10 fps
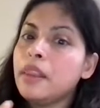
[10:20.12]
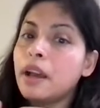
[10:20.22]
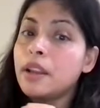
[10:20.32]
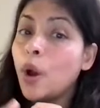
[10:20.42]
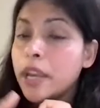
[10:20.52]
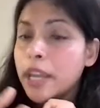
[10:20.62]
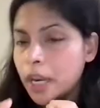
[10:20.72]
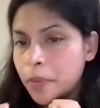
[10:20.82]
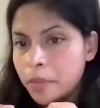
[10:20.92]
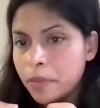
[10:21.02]

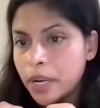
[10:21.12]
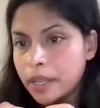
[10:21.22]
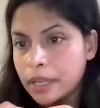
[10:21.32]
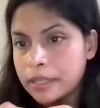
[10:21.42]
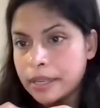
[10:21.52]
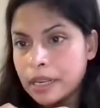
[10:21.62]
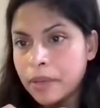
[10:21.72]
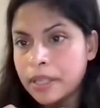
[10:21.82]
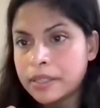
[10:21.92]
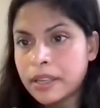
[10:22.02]
non-equilibrium molecular
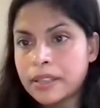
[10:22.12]
dynamics